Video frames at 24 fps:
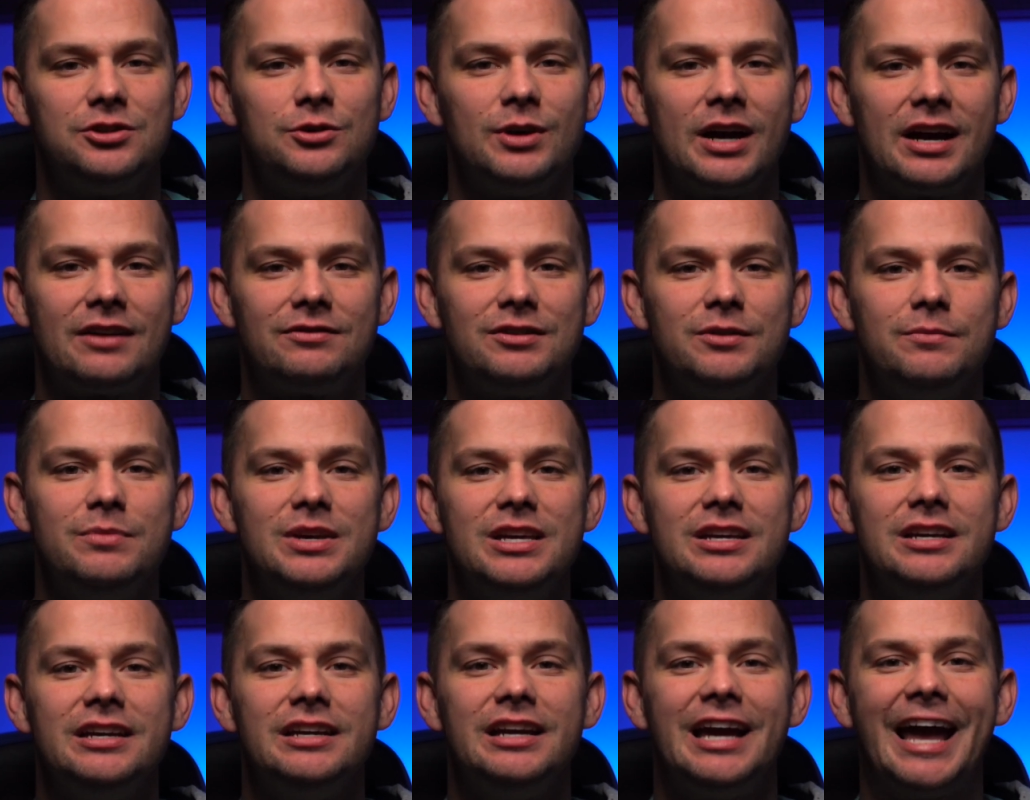you have to
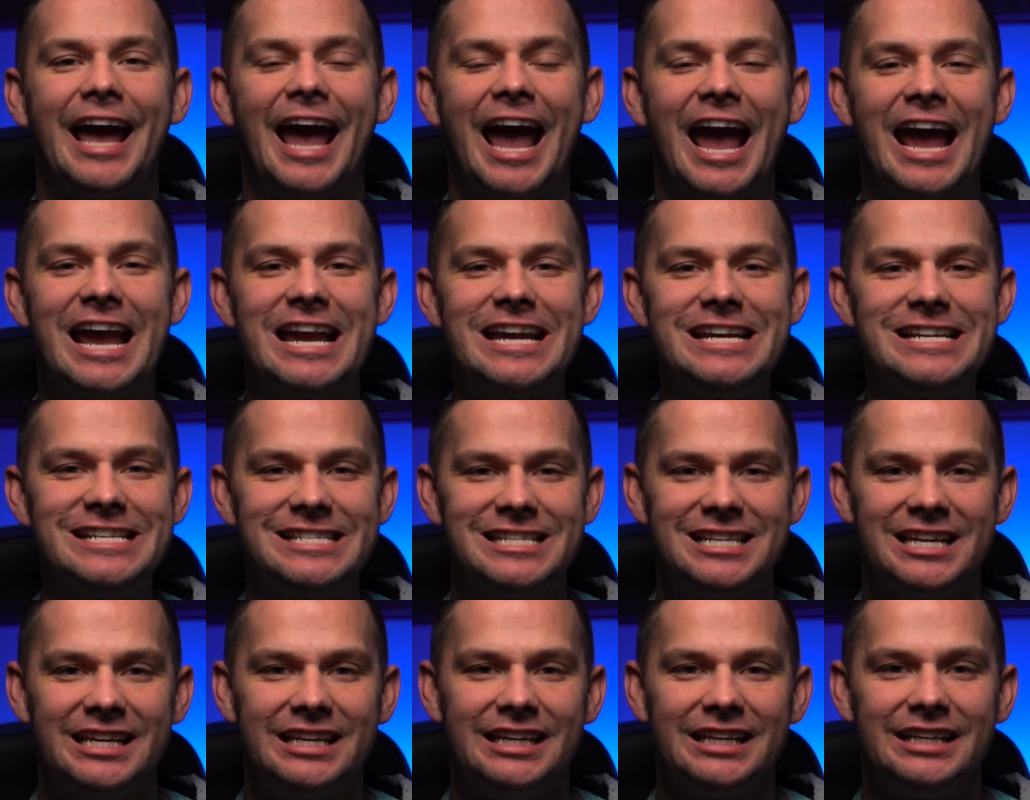be
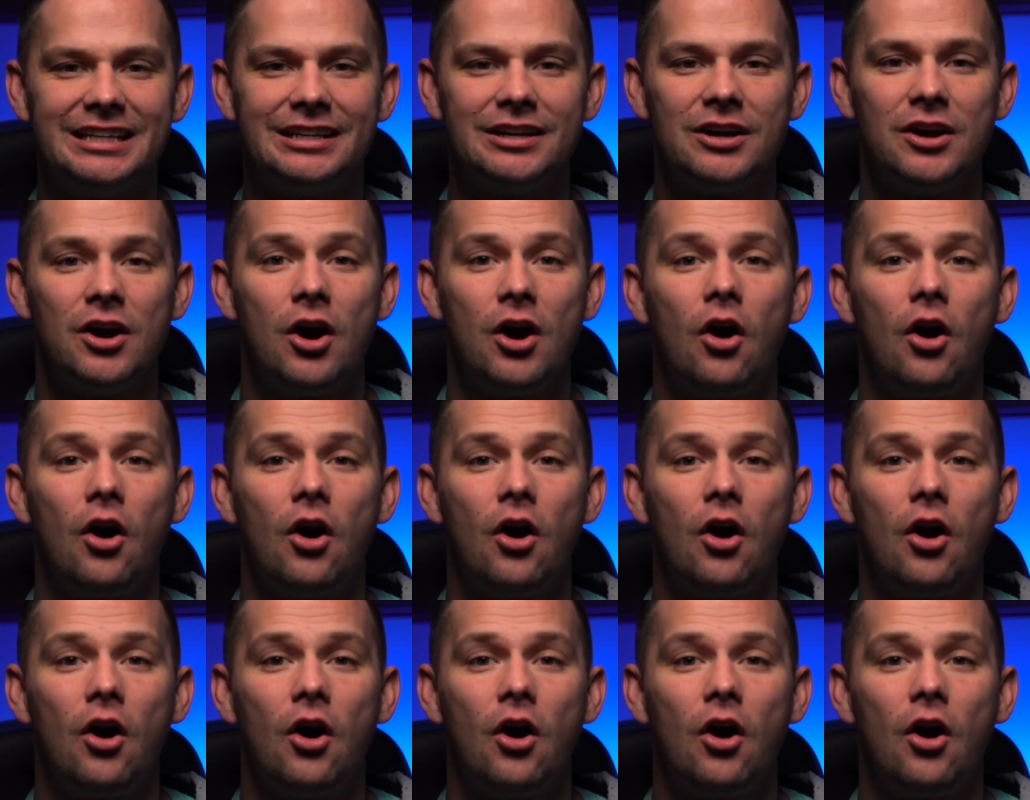18.